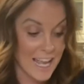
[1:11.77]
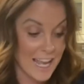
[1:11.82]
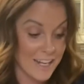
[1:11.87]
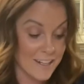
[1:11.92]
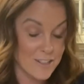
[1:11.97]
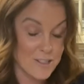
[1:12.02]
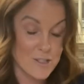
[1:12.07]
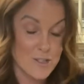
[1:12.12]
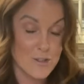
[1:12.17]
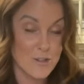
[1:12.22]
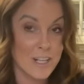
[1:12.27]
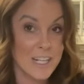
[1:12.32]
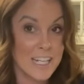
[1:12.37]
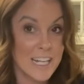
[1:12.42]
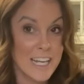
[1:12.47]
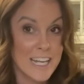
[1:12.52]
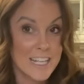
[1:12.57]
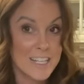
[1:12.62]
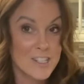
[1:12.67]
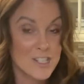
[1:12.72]
And a straight
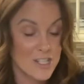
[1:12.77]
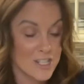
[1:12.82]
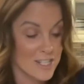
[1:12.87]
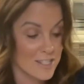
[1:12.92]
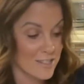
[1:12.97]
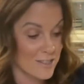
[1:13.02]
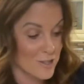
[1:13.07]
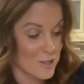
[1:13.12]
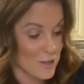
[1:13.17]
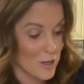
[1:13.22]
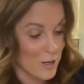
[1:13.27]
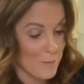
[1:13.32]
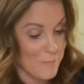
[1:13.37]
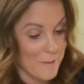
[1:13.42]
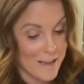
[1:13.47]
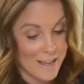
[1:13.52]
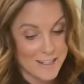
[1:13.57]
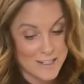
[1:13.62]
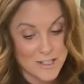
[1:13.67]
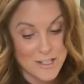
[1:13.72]
edge is a sharp
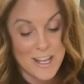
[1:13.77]
edge.